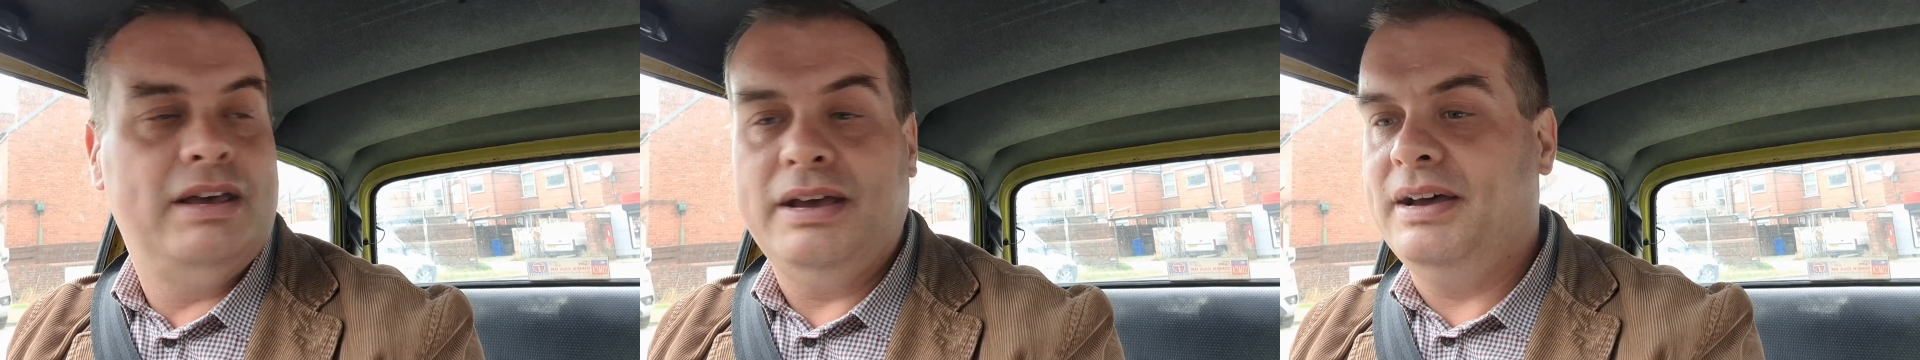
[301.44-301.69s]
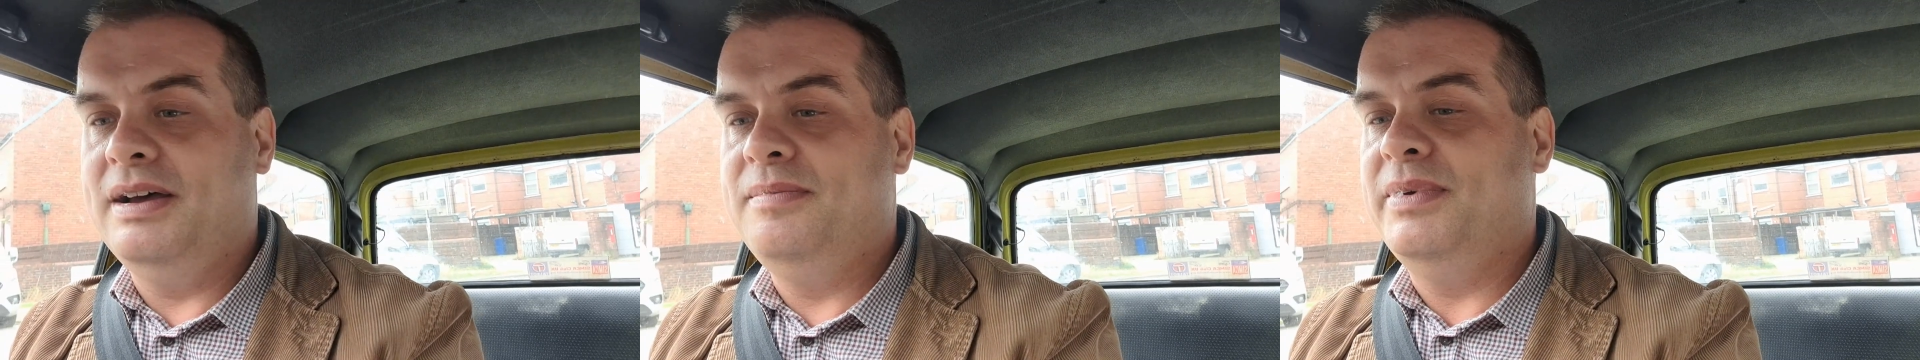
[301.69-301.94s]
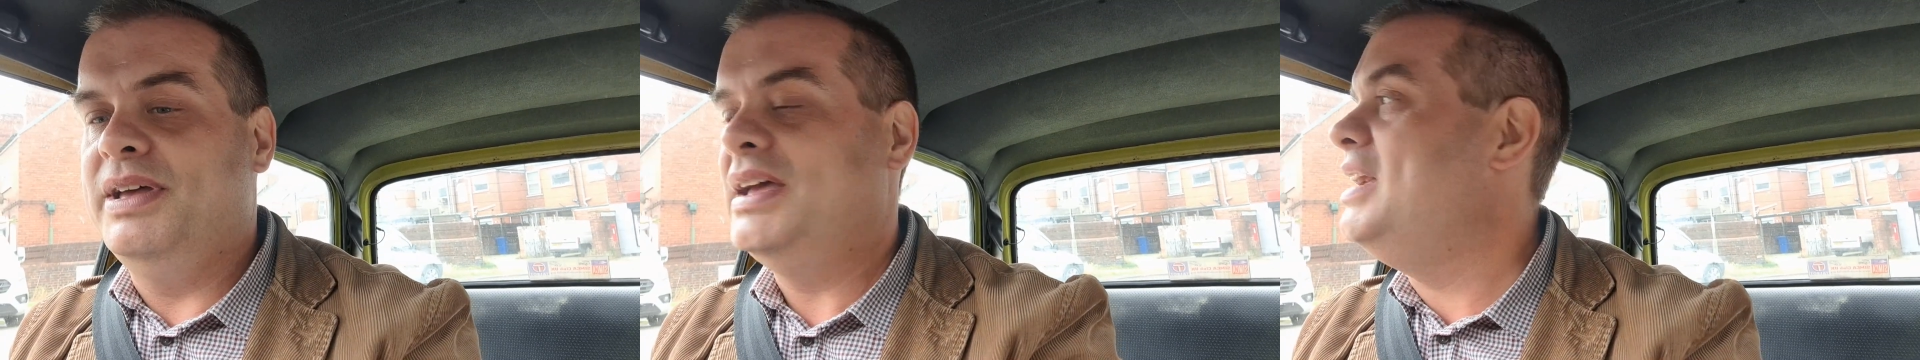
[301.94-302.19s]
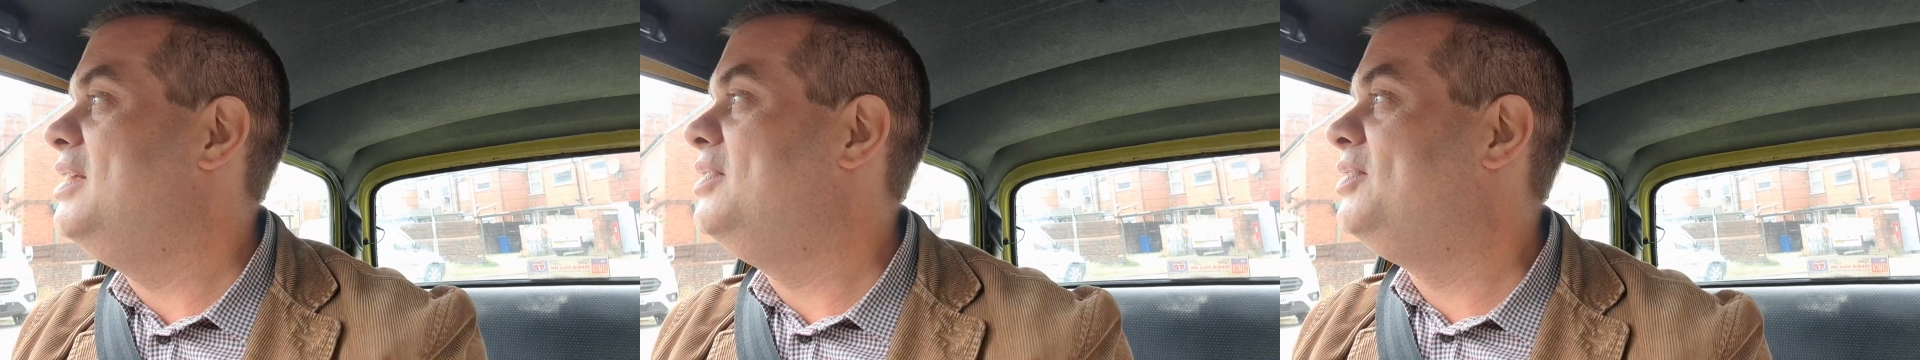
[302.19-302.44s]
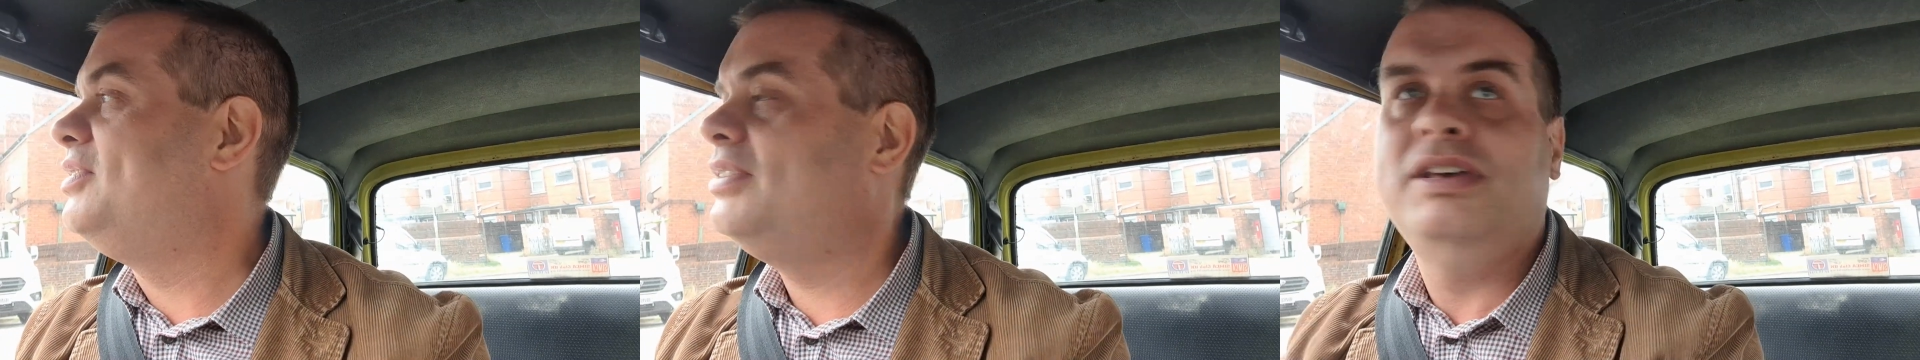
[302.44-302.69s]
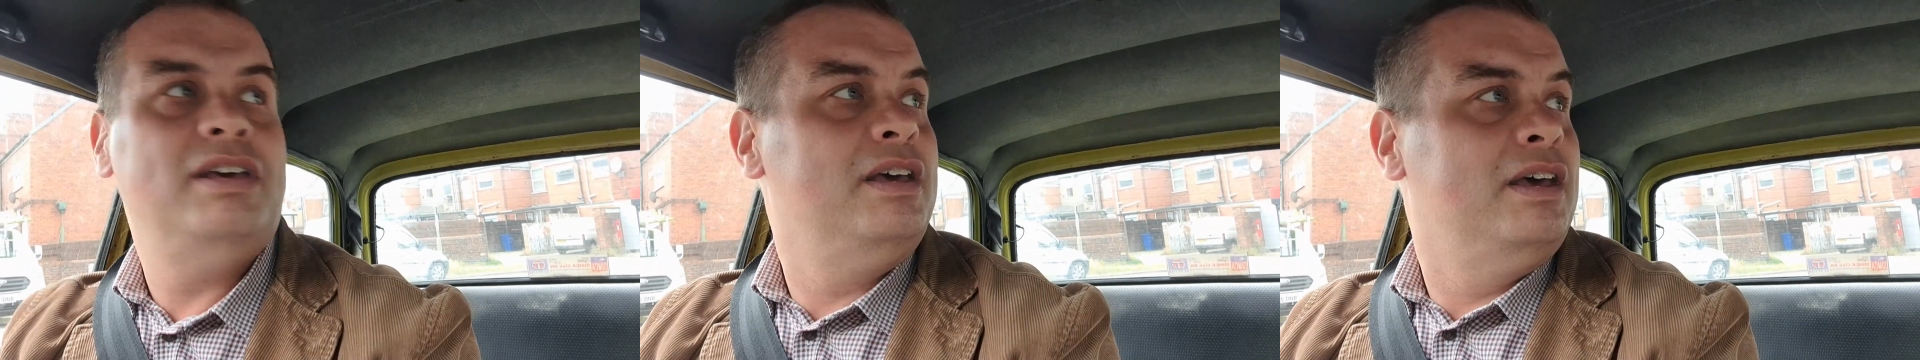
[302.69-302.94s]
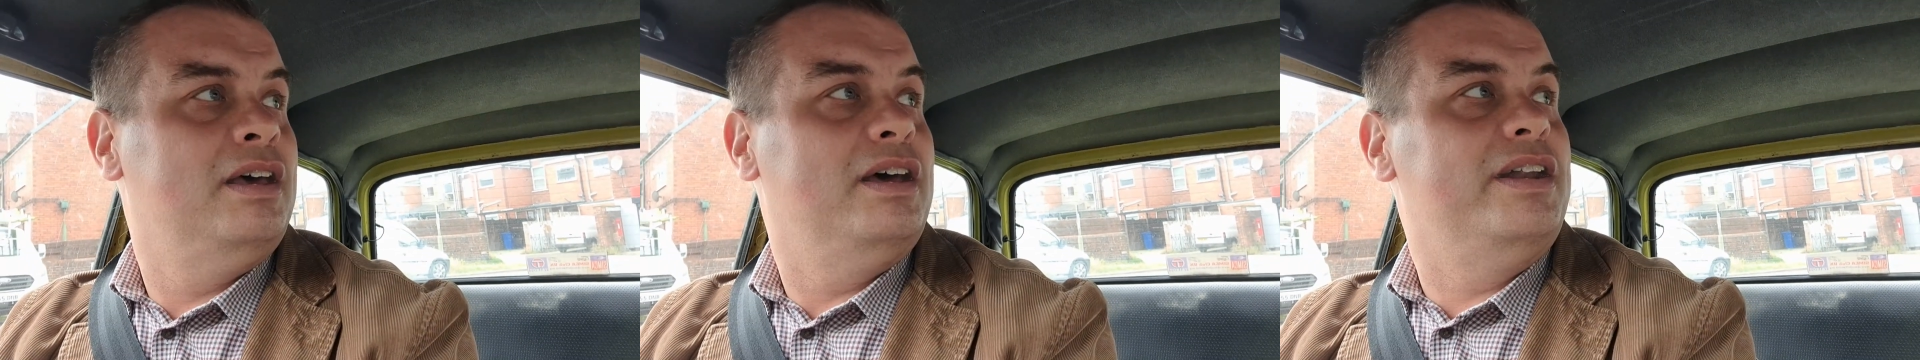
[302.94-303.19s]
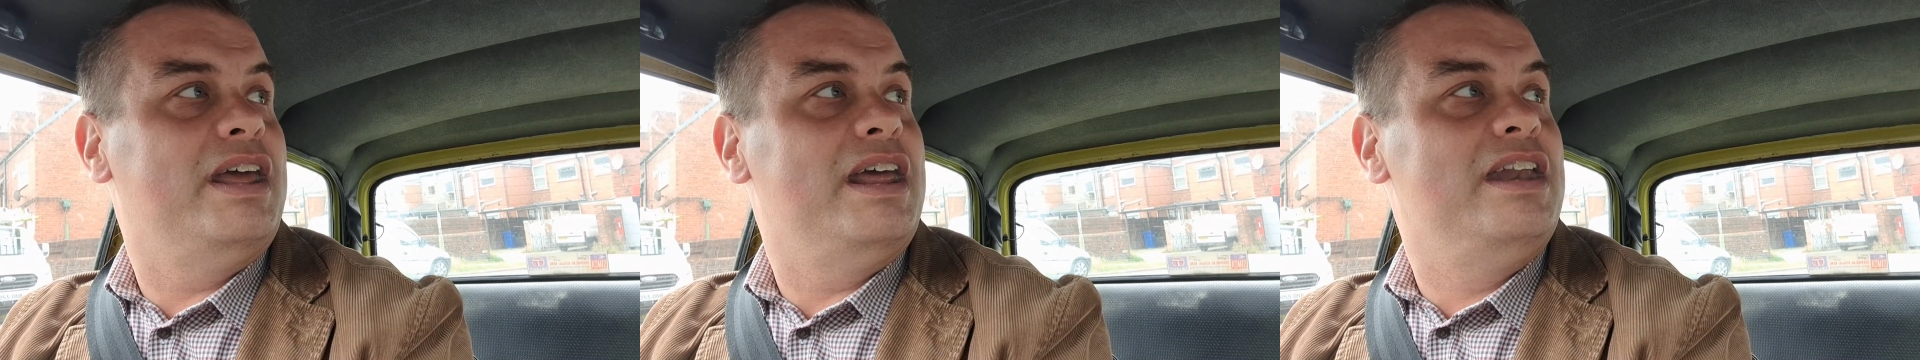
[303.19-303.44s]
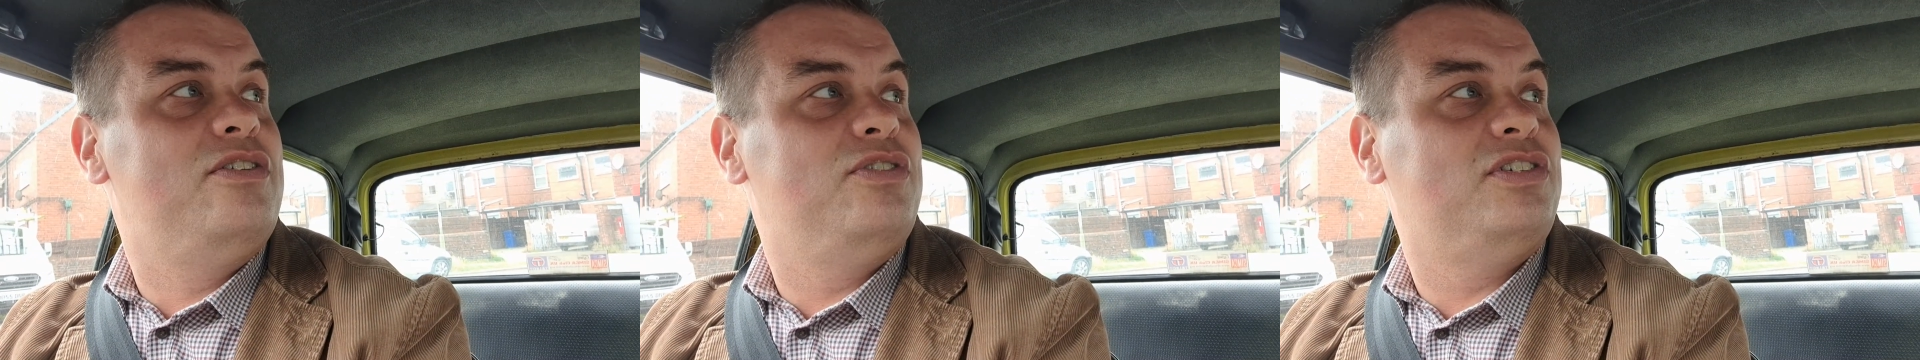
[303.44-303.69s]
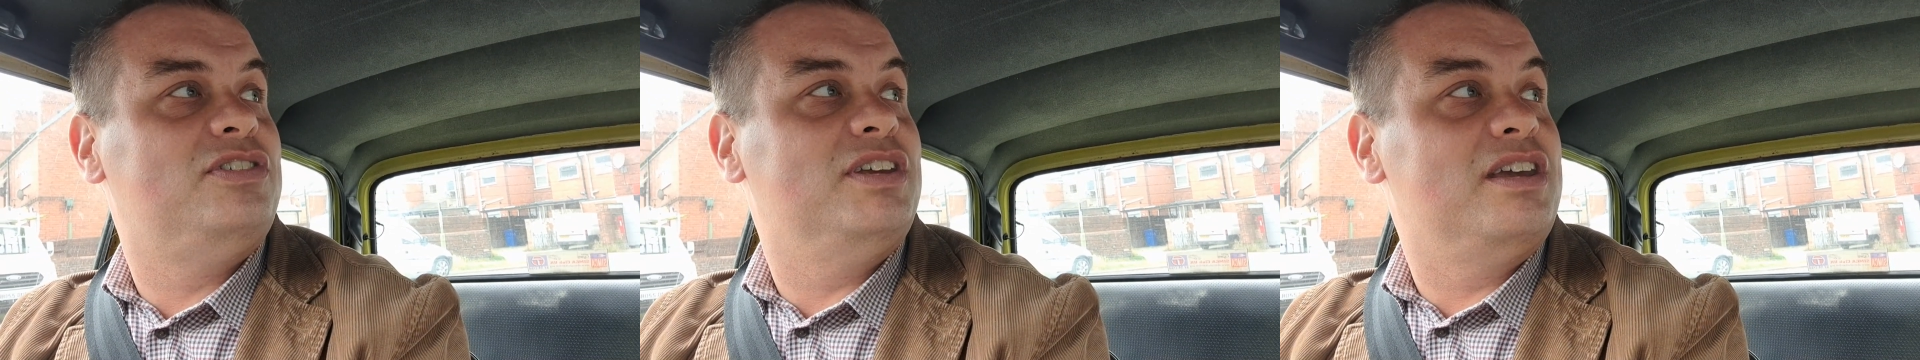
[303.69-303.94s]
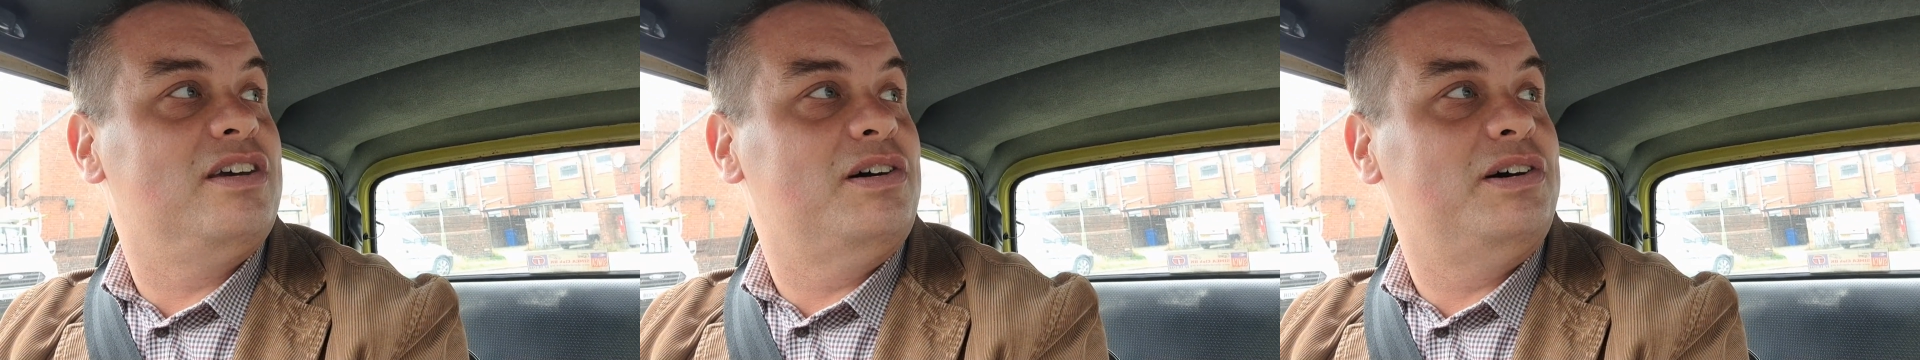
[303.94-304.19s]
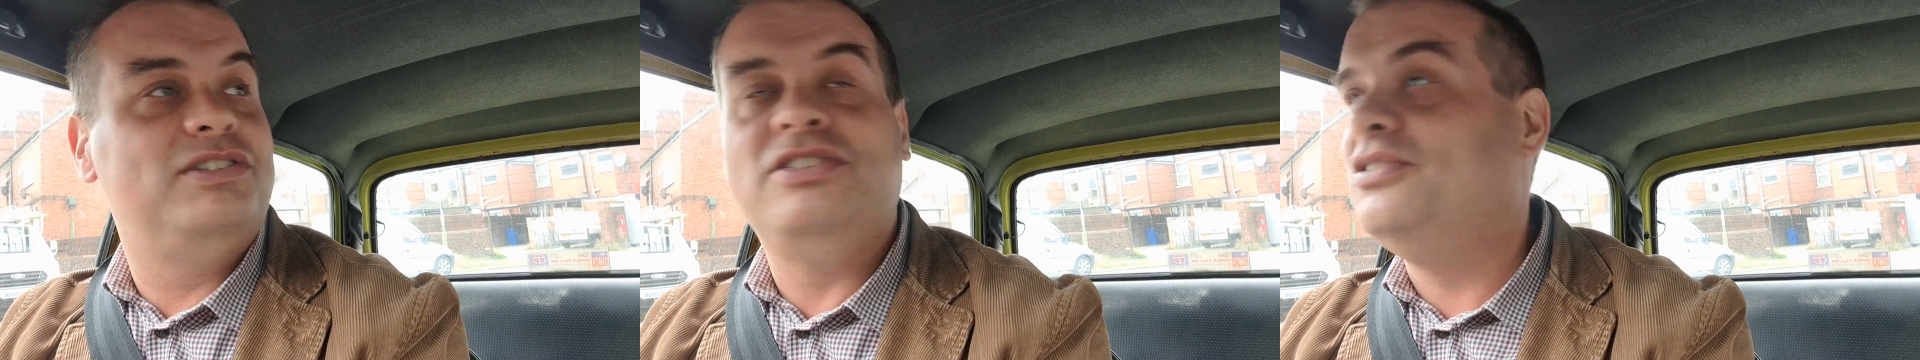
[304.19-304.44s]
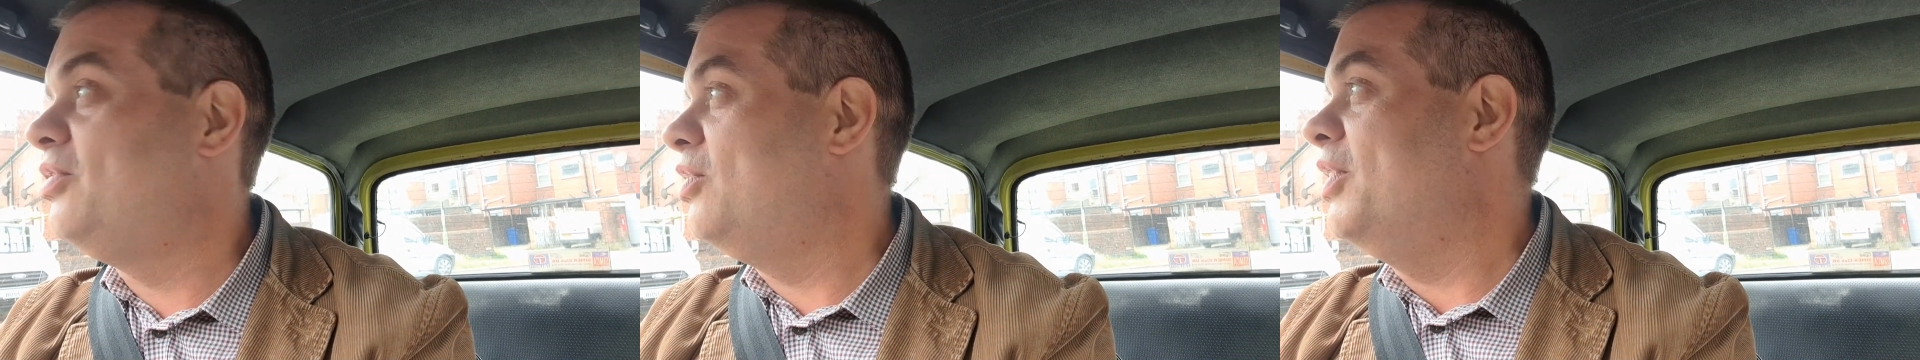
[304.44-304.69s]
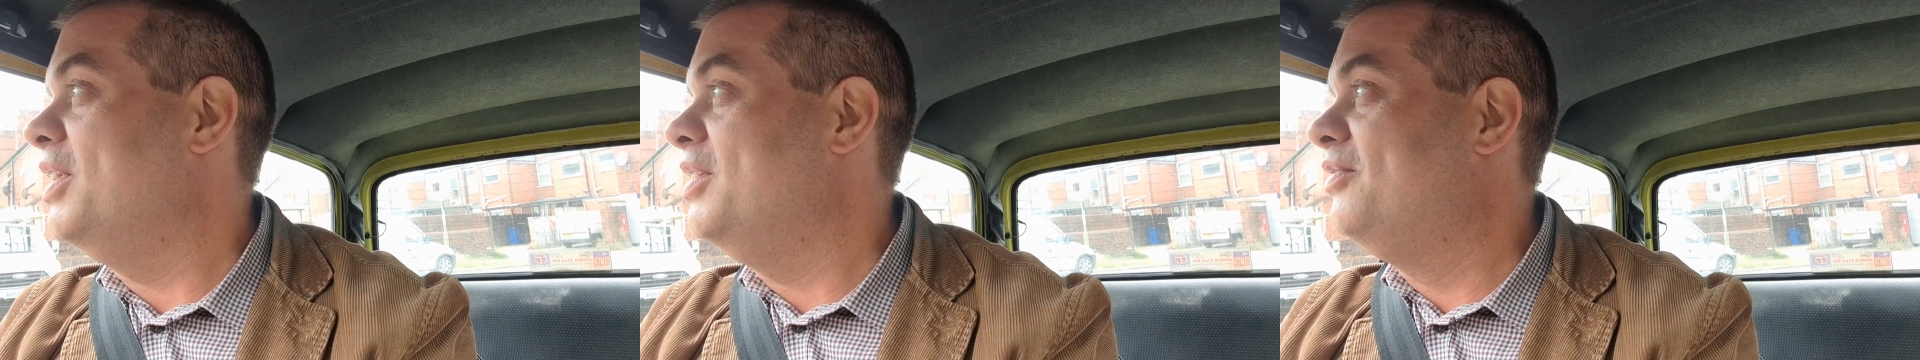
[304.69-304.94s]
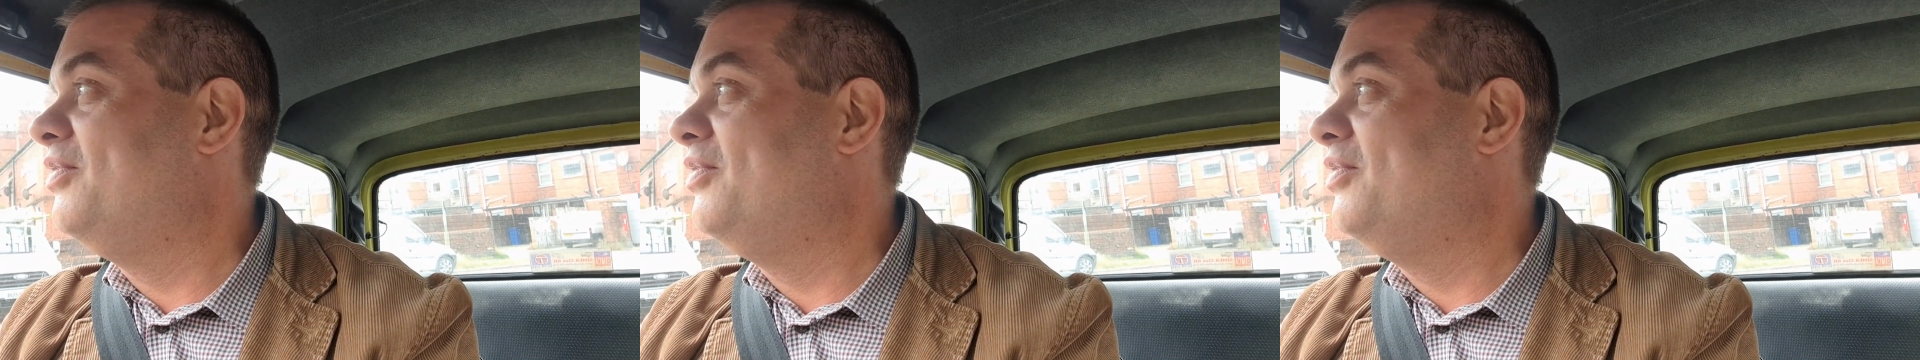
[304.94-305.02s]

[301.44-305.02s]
it is an interesting car to drive.